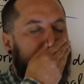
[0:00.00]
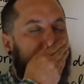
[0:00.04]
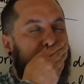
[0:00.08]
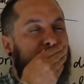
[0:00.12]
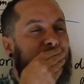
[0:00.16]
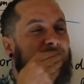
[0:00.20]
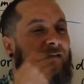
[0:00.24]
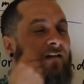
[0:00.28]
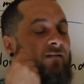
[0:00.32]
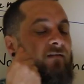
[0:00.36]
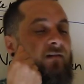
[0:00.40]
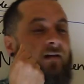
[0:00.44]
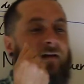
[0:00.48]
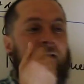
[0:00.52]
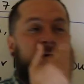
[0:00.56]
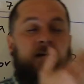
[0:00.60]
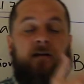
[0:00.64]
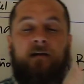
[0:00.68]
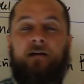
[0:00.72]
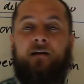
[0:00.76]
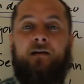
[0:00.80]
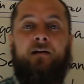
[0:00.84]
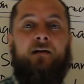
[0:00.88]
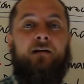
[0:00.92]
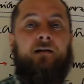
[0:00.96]

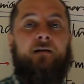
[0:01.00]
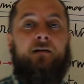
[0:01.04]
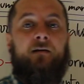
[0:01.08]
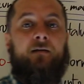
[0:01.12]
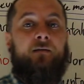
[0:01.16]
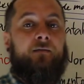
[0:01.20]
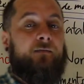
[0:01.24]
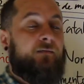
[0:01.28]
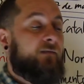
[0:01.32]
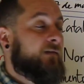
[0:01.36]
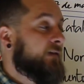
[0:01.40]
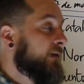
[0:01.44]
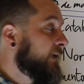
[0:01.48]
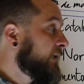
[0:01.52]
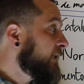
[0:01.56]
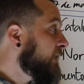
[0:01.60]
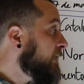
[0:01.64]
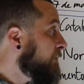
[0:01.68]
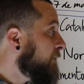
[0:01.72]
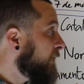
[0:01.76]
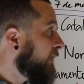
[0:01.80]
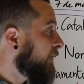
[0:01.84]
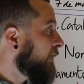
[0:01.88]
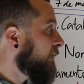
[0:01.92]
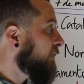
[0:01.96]
the
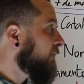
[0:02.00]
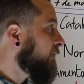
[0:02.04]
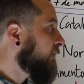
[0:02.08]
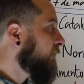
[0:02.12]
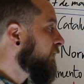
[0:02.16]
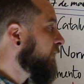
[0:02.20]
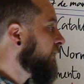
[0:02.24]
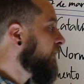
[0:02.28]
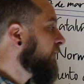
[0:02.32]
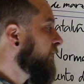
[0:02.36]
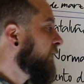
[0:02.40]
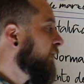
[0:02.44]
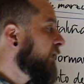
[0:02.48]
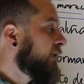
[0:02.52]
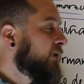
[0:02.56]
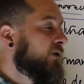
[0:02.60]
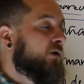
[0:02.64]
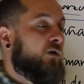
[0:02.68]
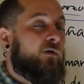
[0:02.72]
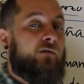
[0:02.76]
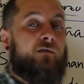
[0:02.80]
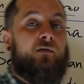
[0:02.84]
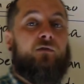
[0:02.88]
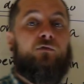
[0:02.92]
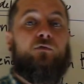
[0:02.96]
email in
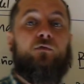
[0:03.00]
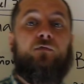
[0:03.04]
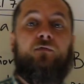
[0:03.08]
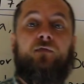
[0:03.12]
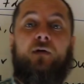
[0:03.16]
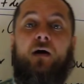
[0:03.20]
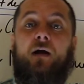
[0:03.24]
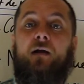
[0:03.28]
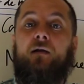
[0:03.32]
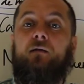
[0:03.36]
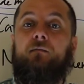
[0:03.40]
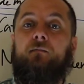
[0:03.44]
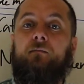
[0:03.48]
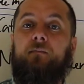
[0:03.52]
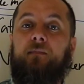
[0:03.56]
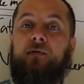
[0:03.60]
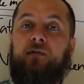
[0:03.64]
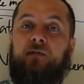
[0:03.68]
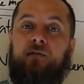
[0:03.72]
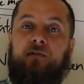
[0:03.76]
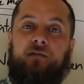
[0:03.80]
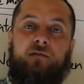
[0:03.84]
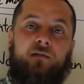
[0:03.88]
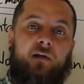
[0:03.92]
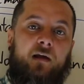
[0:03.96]
order to find
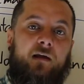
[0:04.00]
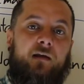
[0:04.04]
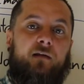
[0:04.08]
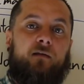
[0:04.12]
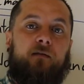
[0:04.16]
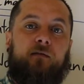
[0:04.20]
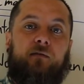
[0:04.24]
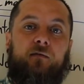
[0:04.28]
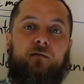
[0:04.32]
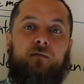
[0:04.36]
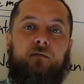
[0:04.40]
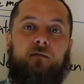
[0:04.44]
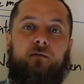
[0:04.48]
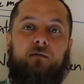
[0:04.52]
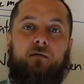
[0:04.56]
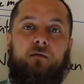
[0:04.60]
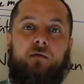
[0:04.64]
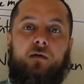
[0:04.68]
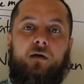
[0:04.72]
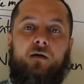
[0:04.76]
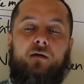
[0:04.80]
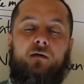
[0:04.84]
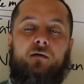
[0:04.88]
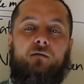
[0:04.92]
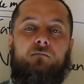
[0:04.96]
mistakes,
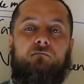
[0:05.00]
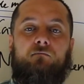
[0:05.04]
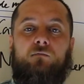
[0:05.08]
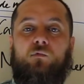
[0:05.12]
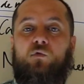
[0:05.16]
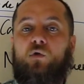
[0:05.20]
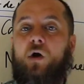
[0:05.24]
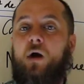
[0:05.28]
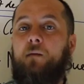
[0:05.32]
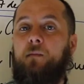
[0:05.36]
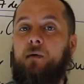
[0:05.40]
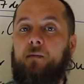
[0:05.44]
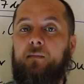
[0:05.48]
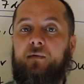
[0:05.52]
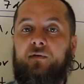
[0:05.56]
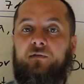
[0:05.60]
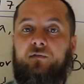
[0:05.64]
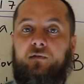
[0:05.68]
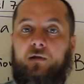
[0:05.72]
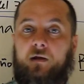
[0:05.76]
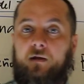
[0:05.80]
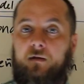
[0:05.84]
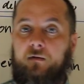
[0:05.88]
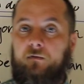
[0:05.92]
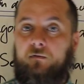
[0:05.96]
okay? Grammar
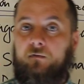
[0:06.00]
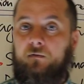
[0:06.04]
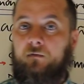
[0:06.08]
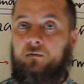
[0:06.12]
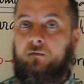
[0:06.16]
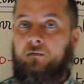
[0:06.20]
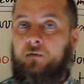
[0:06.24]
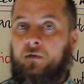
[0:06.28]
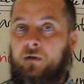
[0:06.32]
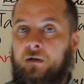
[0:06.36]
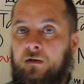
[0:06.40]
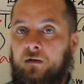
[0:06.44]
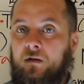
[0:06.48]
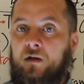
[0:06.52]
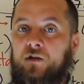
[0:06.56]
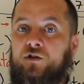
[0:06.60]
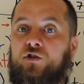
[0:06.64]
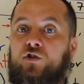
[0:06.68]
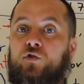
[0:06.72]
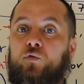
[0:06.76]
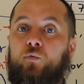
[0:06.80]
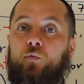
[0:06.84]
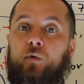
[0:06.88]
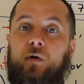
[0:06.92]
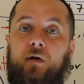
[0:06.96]
mistakes.
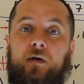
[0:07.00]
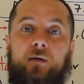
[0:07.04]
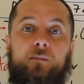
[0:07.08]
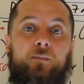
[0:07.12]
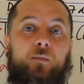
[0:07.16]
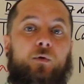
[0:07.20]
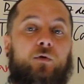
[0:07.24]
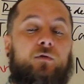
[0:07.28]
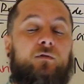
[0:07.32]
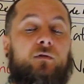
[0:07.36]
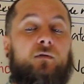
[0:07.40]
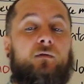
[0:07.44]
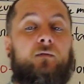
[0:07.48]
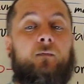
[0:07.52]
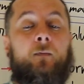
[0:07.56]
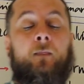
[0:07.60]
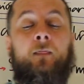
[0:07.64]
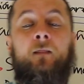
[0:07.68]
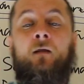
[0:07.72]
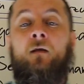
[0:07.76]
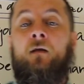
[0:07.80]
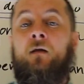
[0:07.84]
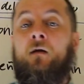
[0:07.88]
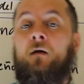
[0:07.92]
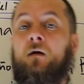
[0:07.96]
That's really important.
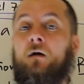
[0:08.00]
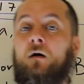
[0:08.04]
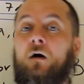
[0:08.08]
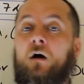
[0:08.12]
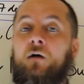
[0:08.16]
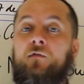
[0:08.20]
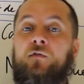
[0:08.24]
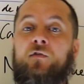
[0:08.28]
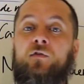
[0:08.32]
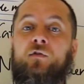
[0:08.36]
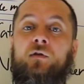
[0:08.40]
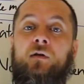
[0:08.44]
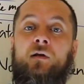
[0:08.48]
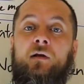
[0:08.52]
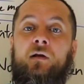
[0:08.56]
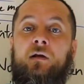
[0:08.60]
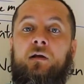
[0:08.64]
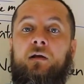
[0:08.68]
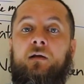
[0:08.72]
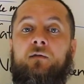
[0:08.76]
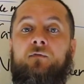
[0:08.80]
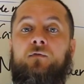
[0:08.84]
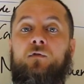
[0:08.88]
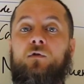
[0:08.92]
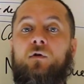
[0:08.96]
Obviously,
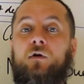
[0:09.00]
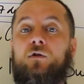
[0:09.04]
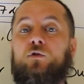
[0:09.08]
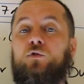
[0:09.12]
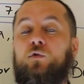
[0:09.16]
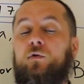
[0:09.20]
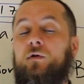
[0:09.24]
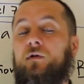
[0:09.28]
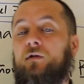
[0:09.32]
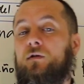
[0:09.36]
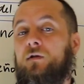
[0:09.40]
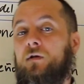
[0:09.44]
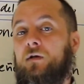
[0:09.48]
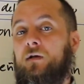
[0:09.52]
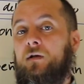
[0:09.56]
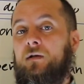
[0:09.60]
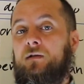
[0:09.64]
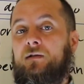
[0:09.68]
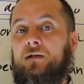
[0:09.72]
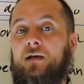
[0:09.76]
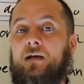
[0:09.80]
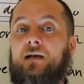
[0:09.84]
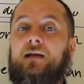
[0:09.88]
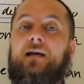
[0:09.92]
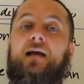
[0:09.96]
if you are doing the
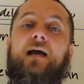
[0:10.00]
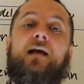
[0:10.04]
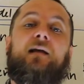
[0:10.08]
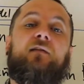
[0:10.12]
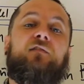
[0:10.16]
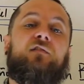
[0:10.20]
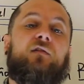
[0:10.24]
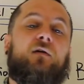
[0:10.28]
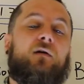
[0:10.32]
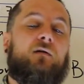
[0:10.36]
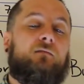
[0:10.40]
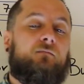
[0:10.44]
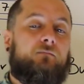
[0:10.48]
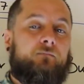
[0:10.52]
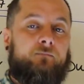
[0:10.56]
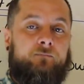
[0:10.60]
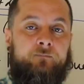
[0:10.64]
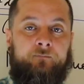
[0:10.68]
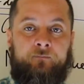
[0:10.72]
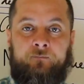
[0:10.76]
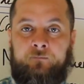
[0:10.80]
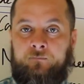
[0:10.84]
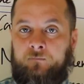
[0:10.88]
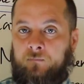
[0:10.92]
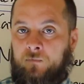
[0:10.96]
daily exam,
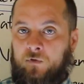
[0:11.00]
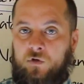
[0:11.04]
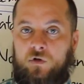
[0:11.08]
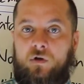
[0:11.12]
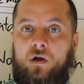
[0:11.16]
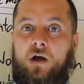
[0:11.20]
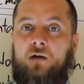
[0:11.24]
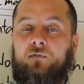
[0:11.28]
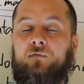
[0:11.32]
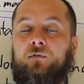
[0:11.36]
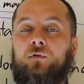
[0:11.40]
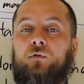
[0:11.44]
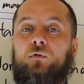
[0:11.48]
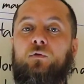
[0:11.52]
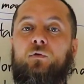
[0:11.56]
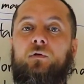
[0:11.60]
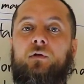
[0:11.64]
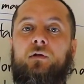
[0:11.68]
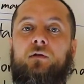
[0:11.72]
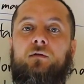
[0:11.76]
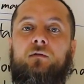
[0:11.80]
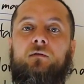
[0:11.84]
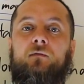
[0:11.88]
you have to do it.